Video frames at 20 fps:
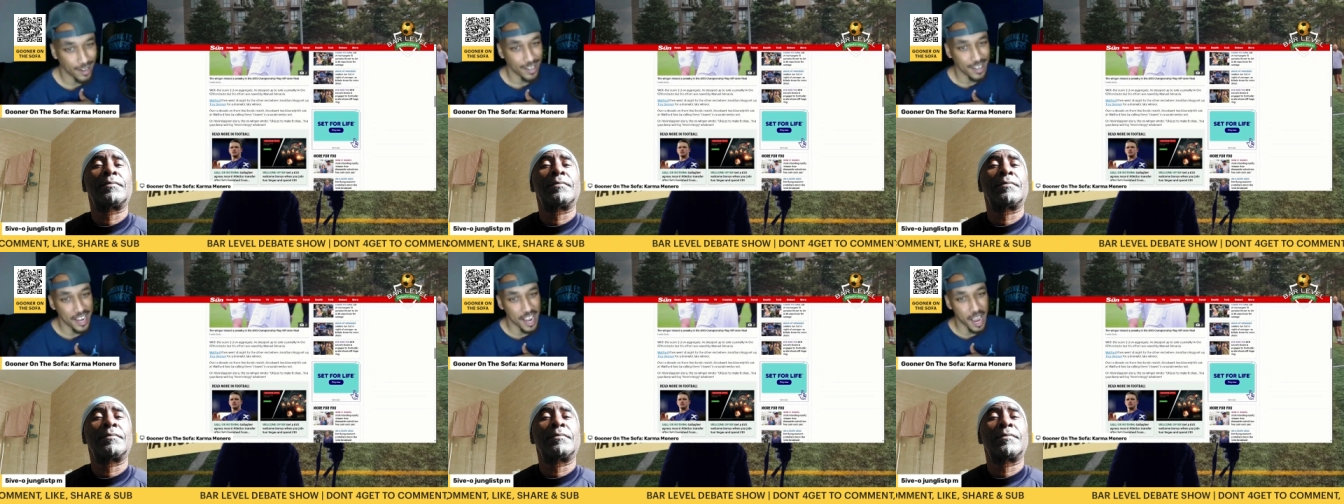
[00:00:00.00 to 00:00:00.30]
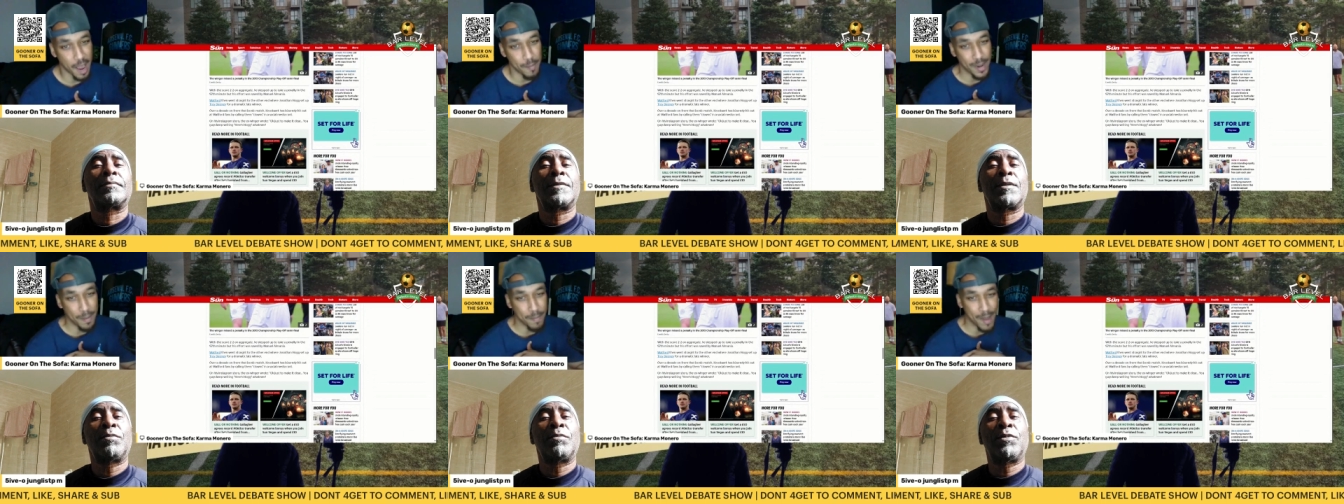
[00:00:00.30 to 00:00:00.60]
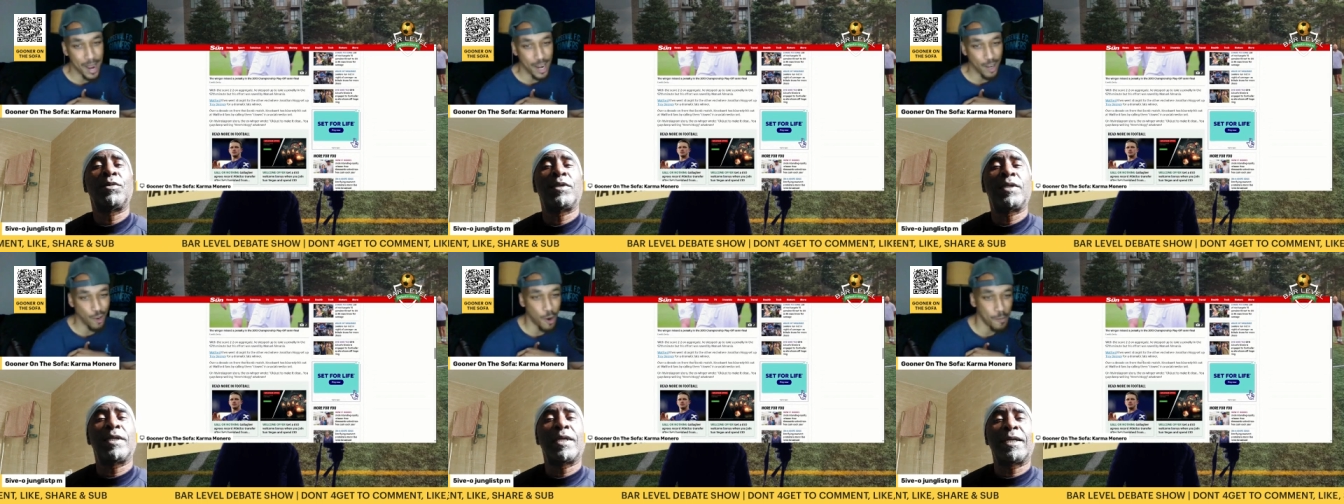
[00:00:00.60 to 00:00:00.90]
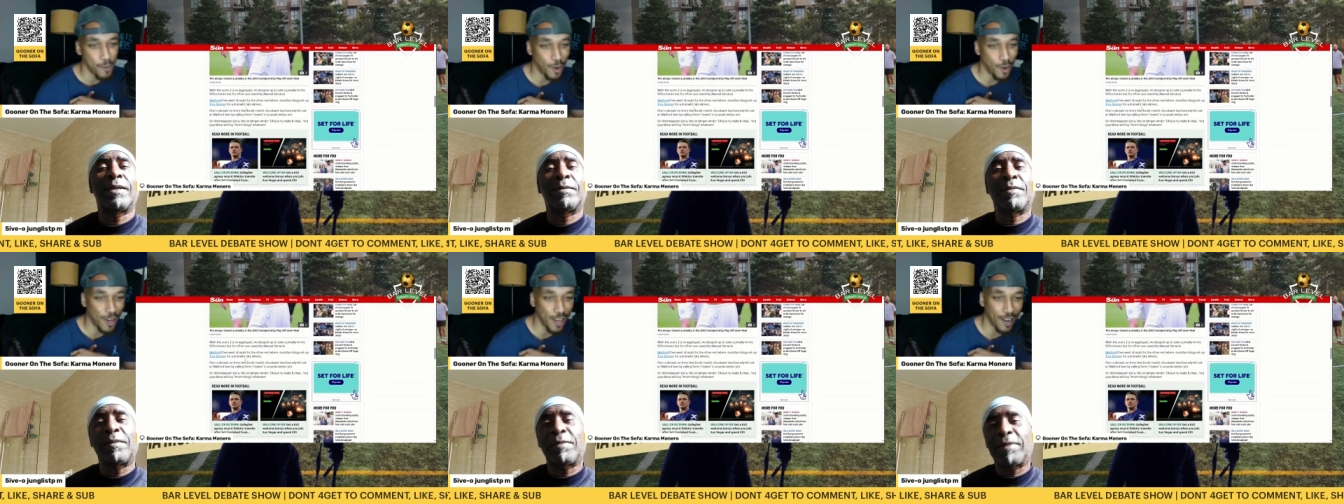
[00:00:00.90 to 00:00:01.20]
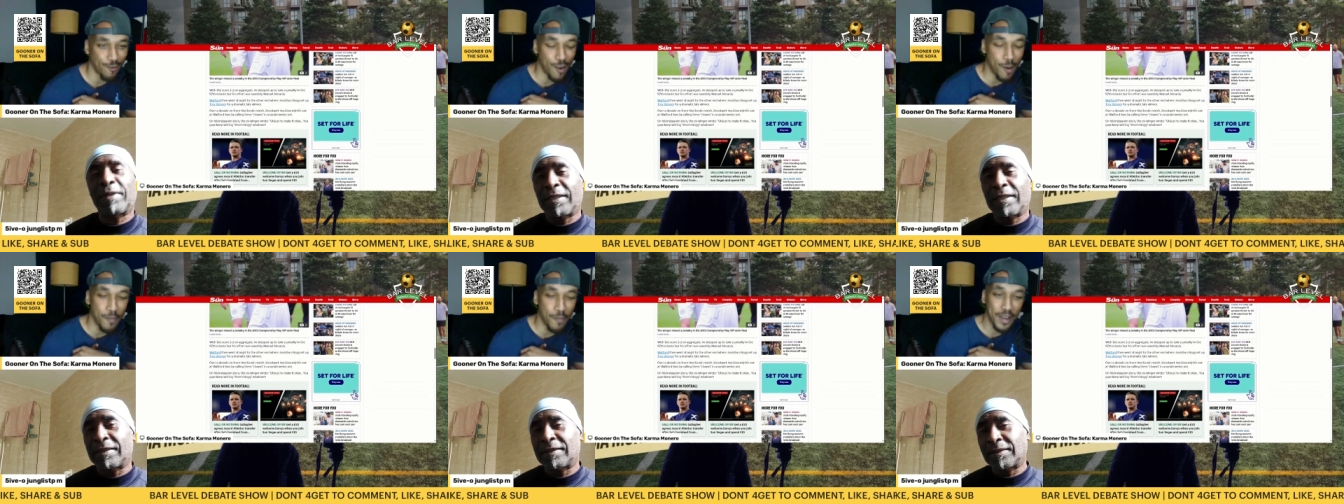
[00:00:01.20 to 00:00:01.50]
You get me? Manuel
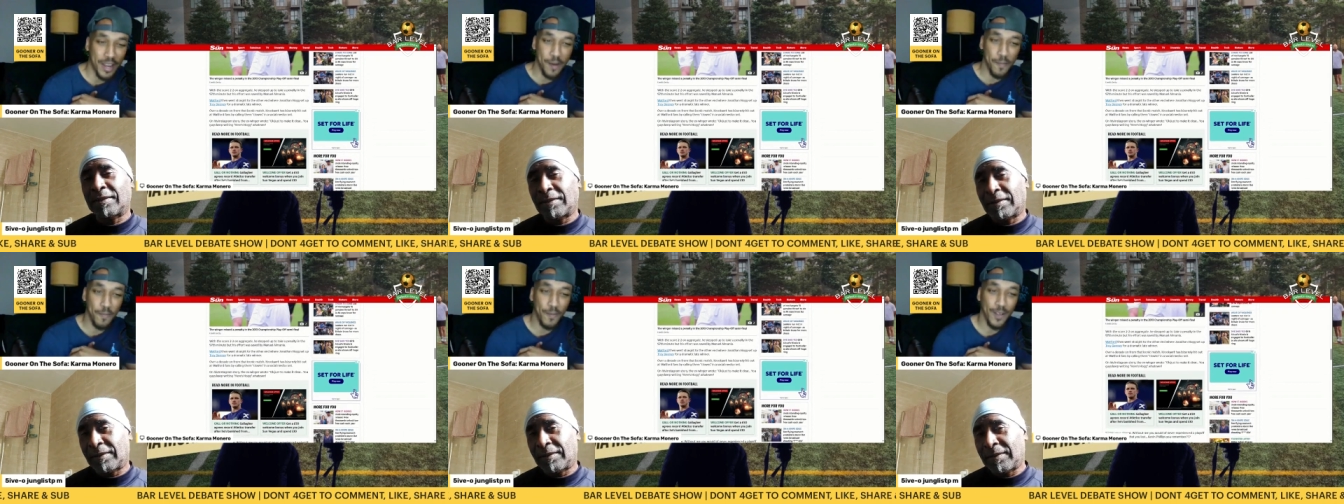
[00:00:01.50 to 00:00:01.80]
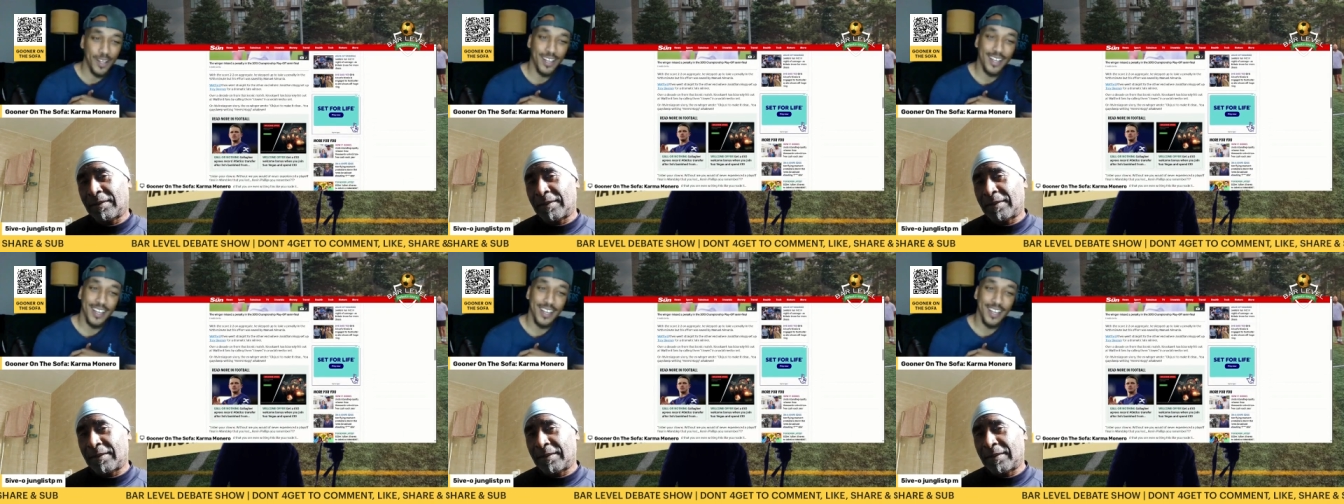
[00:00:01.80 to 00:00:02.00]
Amunia. Remember him?